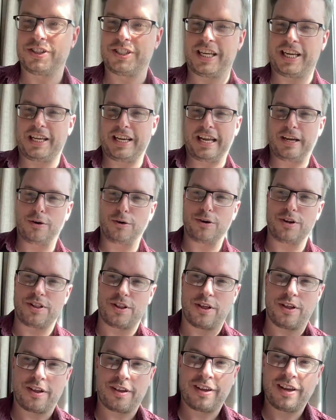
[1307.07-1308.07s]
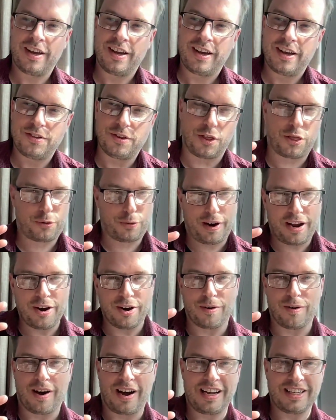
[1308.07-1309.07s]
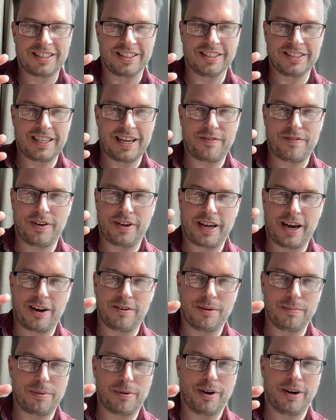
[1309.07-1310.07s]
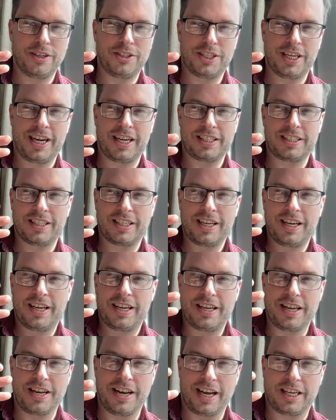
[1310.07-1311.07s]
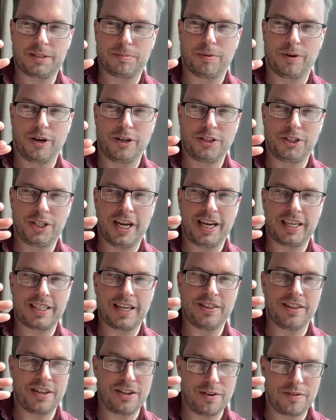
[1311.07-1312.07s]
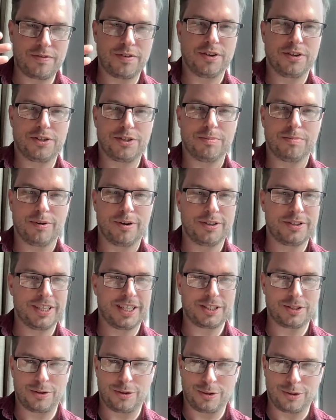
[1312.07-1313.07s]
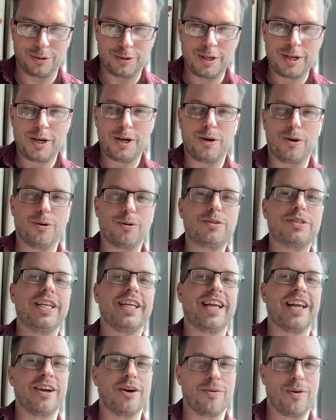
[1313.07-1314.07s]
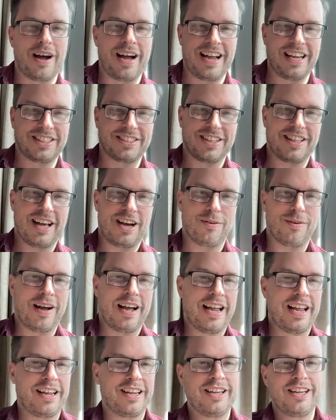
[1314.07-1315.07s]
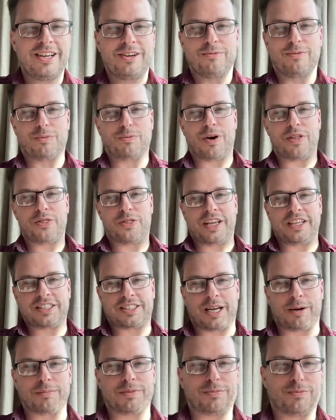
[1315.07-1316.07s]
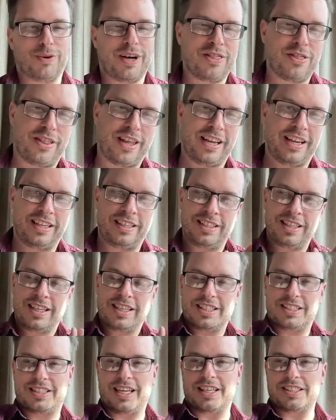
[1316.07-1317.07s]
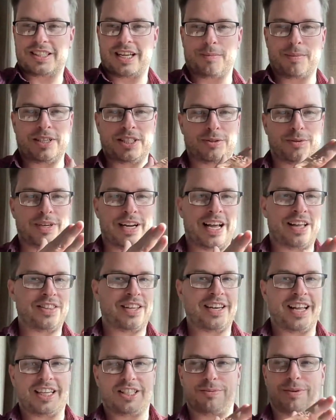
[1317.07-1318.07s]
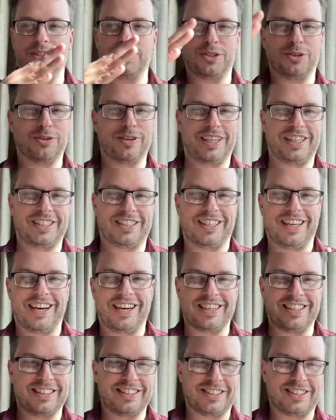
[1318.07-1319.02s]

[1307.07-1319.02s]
He called it the three horizons. Have your current project, your next project, and then your future project, all ticking away. So that way, when one thing starts coming to an end, the next one's already started.